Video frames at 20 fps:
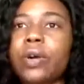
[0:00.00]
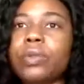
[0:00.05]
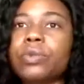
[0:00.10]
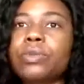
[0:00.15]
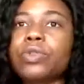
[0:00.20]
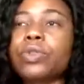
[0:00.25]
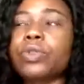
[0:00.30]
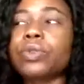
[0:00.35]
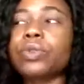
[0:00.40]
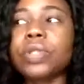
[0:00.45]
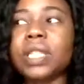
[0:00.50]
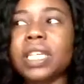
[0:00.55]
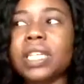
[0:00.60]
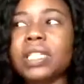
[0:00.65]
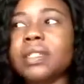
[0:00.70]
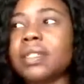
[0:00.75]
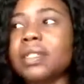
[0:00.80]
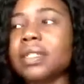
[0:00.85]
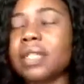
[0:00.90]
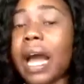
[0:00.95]
through
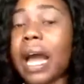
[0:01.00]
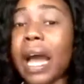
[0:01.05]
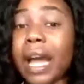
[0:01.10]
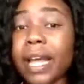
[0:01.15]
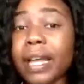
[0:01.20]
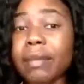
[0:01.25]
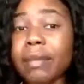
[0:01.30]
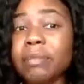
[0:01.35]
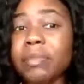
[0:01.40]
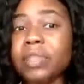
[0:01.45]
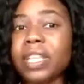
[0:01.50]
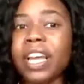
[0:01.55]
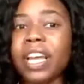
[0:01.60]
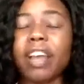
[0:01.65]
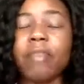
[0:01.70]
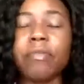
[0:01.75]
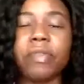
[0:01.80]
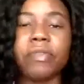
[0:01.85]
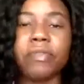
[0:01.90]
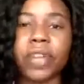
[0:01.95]
these times that
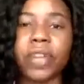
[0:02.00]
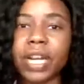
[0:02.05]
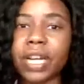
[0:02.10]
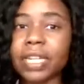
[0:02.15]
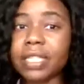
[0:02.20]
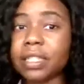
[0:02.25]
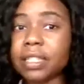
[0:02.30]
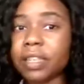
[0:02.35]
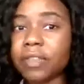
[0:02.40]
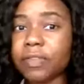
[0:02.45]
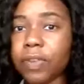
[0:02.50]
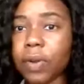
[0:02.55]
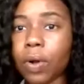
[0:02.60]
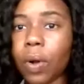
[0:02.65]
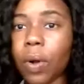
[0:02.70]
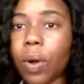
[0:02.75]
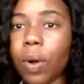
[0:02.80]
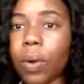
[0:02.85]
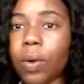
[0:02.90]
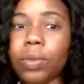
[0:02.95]
have been very
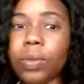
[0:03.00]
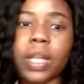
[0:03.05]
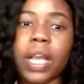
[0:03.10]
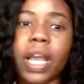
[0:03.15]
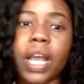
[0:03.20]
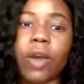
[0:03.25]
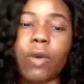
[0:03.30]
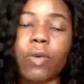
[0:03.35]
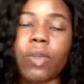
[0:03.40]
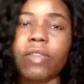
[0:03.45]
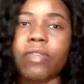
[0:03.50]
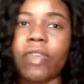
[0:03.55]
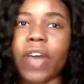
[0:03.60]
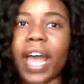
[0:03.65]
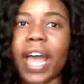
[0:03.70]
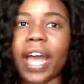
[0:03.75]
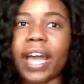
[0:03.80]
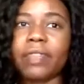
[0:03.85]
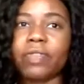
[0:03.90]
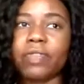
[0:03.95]
difficult, we've
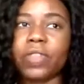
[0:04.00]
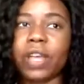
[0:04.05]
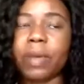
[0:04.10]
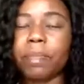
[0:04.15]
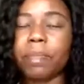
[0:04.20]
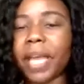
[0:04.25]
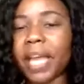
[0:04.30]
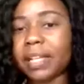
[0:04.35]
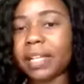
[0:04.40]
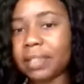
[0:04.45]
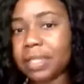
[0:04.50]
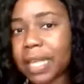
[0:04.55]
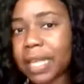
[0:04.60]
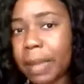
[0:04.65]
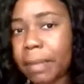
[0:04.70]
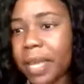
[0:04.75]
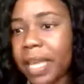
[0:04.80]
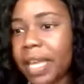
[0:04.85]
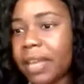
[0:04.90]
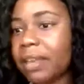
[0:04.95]
had the
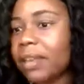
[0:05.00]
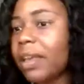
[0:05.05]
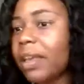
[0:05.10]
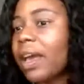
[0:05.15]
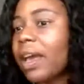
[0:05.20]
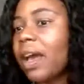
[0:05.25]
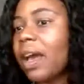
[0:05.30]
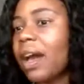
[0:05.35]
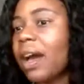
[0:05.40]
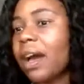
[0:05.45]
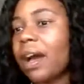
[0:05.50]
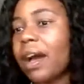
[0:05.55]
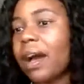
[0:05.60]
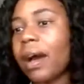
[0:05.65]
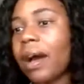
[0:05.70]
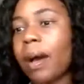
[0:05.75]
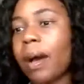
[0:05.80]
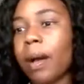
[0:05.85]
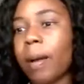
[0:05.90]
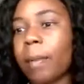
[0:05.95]
pandemic,
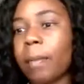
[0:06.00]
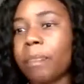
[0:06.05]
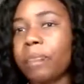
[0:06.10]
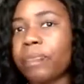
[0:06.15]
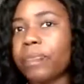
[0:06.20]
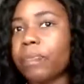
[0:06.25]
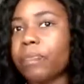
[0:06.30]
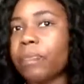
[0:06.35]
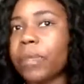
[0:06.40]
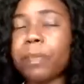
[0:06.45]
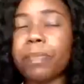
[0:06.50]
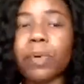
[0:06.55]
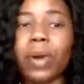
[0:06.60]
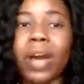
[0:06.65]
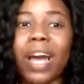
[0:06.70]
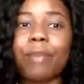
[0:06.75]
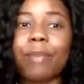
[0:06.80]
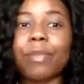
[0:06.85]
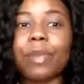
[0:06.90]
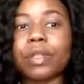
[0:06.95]
people
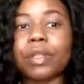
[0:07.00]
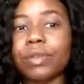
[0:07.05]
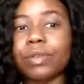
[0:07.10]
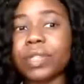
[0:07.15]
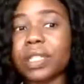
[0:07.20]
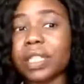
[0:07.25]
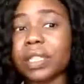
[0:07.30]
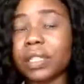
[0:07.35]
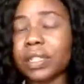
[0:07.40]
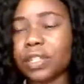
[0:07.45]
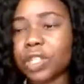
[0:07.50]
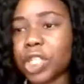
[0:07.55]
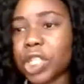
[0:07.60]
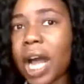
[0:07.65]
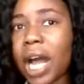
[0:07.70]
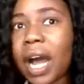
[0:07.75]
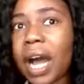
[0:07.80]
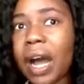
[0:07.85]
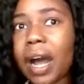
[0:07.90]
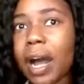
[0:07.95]
have been losing their
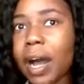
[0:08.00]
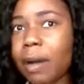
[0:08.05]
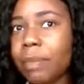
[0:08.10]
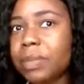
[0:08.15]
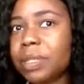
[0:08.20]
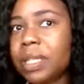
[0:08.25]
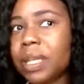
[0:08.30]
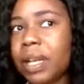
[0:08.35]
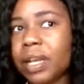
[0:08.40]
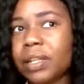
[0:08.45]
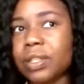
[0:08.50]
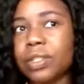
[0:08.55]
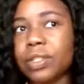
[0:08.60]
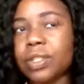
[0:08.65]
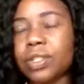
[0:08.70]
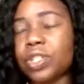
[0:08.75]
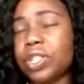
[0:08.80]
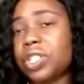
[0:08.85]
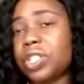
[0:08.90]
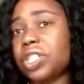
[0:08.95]
jobs,
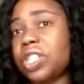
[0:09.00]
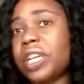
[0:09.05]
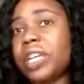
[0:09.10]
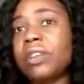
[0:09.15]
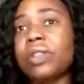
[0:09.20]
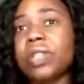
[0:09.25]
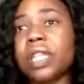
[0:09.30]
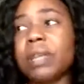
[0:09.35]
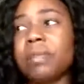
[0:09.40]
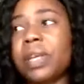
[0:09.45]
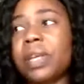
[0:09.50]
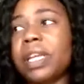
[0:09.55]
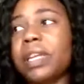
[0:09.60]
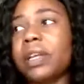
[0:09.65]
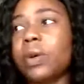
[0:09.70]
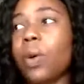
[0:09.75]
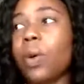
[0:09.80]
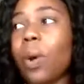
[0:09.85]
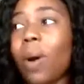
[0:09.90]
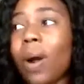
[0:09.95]
just generally being
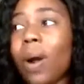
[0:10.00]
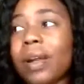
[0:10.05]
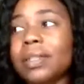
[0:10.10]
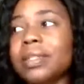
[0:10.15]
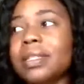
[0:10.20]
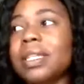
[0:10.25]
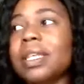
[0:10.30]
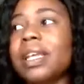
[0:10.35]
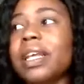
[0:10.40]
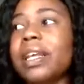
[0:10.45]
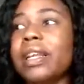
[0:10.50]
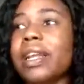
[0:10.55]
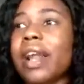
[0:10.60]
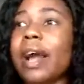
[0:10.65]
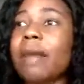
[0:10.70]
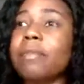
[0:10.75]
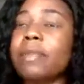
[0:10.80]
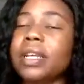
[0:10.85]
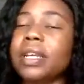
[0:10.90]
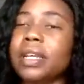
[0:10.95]
in quarantine,
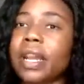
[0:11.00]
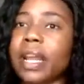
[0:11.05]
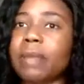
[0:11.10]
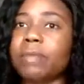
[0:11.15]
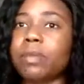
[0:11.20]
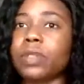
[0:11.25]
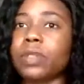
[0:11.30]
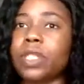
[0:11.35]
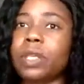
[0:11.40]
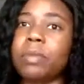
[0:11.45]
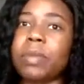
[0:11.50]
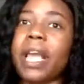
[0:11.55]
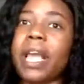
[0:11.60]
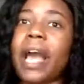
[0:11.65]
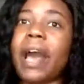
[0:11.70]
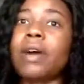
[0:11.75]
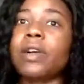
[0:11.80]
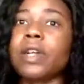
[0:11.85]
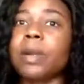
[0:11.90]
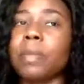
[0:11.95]
not being able to be
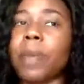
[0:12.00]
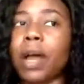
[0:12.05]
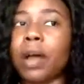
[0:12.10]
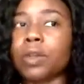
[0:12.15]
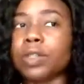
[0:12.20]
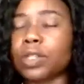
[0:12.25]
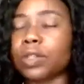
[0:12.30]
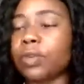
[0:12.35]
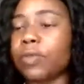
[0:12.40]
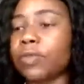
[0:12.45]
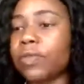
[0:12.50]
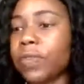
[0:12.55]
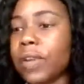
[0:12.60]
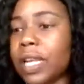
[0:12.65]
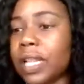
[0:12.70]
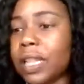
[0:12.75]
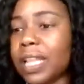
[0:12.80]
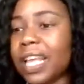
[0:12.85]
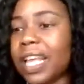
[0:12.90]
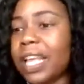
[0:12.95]
out and about so
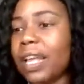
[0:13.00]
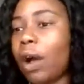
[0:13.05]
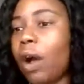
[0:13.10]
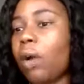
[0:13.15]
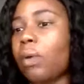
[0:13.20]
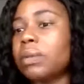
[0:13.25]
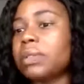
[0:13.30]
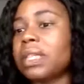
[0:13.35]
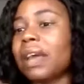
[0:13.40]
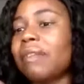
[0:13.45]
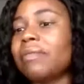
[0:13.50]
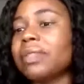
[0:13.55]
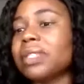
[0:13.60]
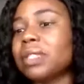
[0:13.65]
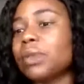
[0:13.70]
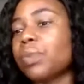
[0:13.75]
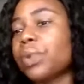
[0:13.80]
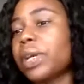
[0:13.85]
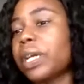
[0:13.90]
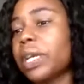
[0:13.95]
freely, always having
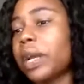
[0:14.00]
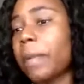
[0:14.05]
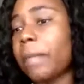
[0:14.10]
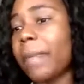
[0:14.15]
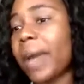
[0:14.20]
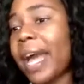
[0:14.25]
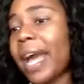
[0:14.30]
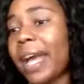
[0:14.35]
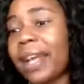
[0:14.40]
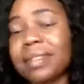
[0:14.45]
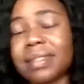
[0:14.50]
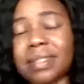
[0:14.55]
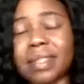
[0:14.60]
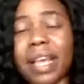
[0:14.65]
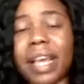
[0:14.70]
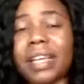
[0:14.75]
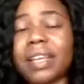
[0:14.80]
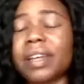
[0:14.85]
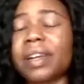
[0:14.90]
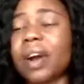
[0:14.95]
to wear your mask,
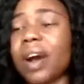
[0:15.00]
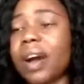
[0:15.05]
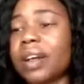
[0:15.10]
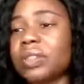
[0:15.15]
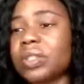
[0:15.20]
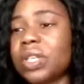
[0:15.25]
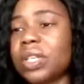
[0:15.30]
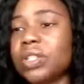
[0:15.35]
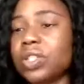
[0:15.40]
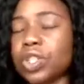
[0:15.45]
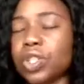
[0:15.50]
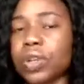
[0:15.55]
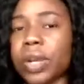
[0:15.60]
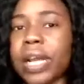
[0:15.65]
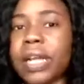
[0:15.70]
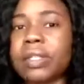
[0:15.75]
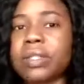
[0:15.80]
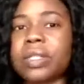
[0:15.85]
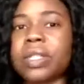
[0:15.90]
that can cause heat stress.